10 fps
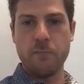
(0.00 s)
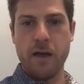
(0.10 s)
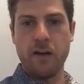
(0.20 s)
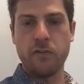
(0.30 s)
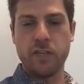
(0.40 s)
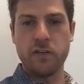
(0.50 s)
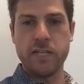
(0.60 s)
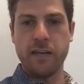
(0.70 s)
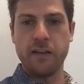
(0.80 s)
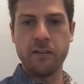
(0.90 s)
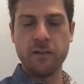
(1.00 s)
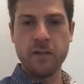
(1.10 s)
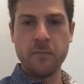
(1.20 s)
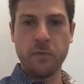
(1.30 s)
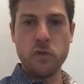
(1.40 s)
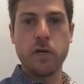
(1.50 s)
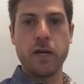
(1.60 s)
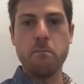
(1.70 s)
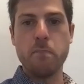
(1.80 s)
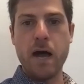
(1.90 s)
about their data, you
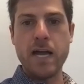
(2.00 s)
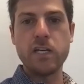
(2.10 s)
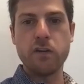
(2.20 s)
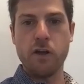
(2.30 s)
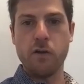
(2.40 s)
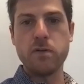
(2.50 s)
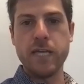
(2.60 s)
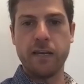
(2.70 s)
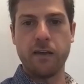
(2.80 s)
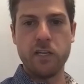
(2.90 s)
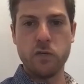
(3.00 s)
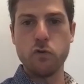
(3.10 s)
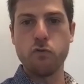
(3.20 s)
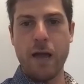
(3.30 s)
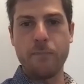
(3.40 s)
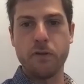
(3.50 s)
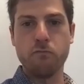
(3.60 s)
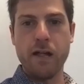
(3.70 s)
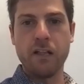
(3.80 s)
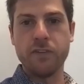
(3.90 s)
combine your own data, you grab the
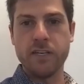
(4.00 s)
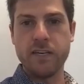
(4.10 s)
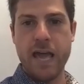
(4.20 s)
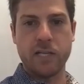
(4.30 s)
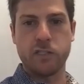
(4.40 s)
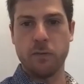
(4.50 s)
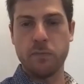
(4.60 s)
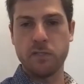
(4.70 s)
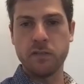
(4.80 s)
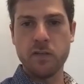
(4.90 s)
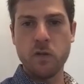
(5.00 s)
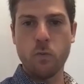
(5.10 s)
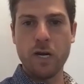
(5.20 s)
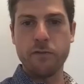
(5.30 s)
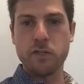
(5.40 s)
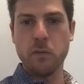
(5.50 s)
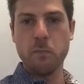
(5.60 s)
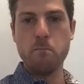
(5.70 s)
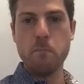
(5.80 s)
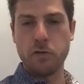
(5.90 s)
relevant excerpts, whatever's
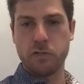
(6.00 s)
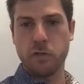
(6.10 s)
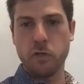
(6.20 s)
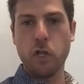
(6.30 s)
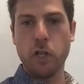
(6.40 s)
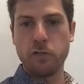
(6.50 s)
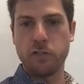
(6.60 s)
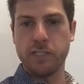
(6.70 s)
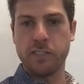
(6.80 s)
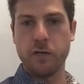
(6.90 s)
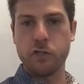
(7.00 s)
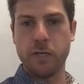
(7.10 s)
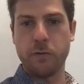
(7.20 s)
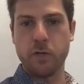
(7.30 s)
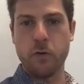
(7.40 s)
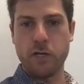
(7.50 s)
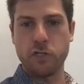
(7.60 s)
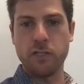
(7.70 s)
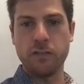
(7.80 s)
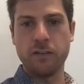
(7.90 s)
most closely associated with a
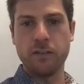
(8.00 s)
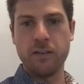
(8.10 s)
question,